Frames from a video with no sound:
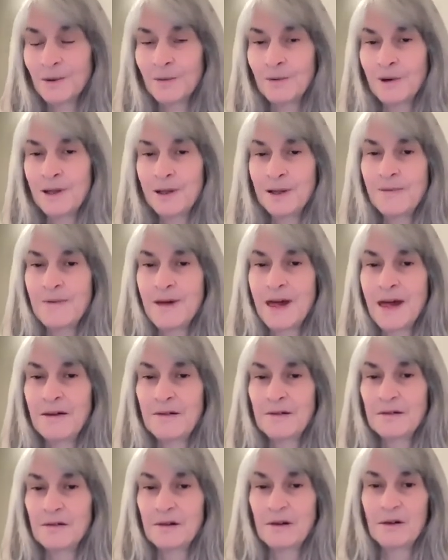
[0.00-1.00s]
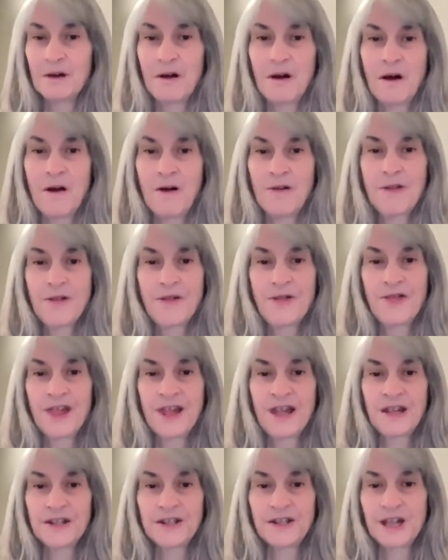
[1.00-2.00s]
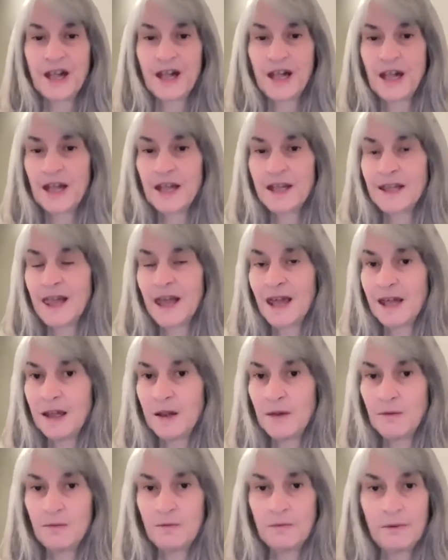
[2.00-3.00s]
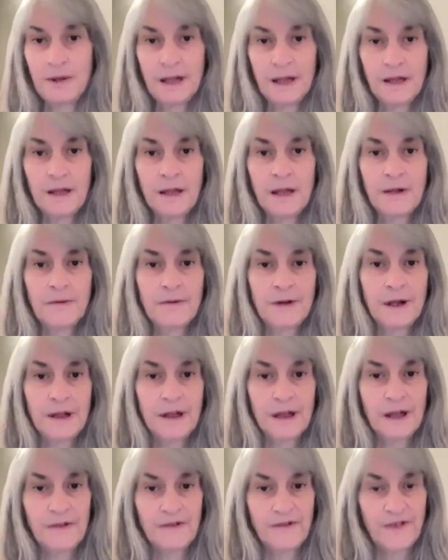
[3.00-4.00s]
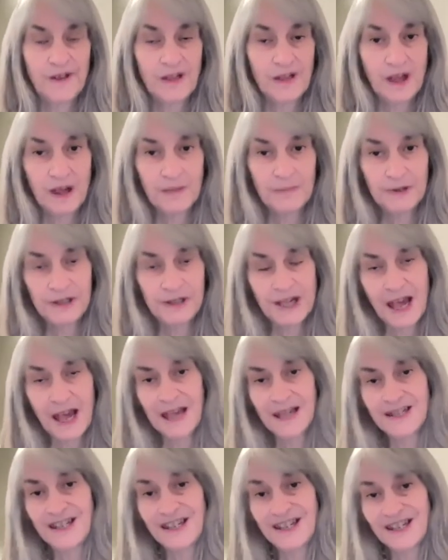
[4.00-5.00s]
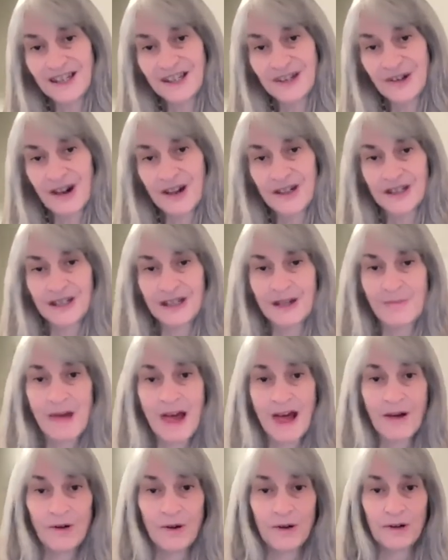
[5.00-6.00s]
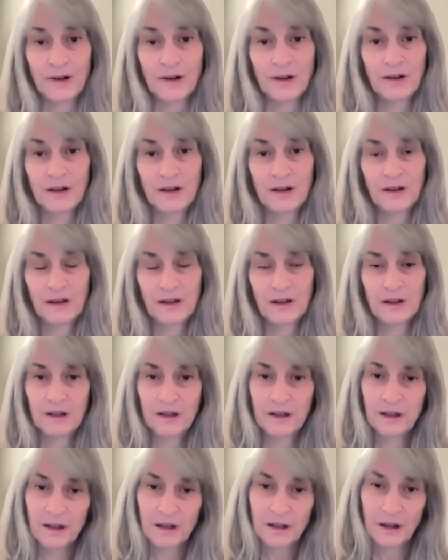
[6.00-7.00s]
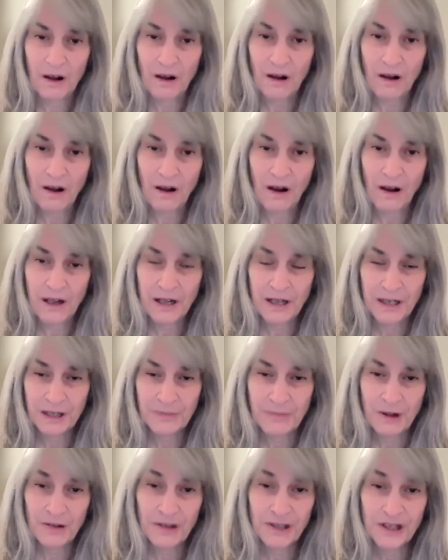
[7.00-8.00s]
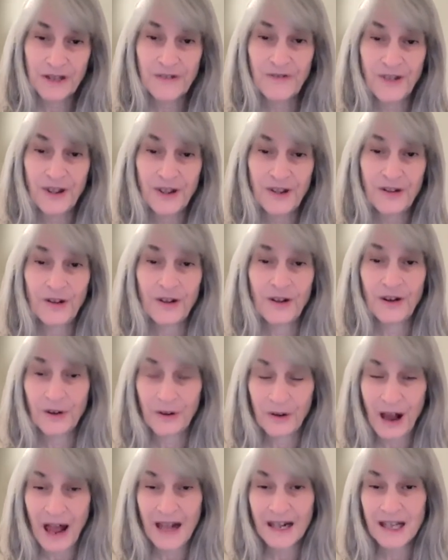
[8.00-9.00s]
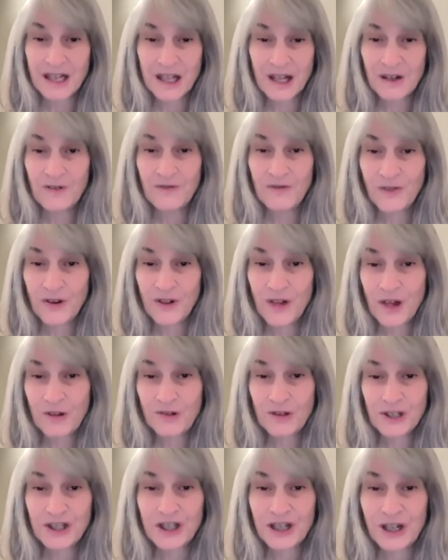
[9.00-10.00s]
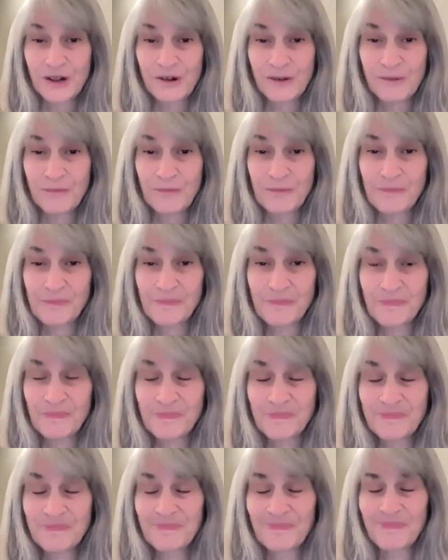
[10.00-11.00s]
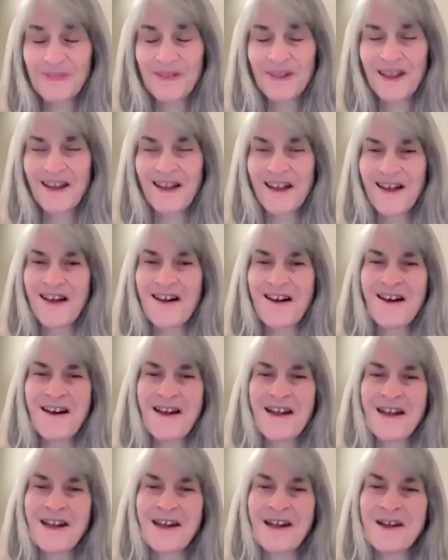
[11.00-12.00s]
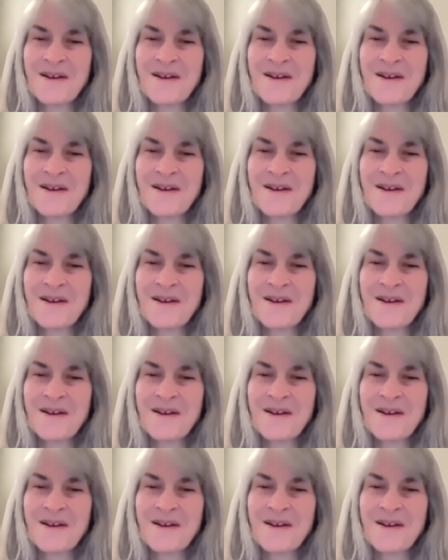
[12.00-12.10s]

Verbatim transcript: What about all the things that you really, really feel upset, distressed about? Are you supposed to feel gratitude for those too? Hi,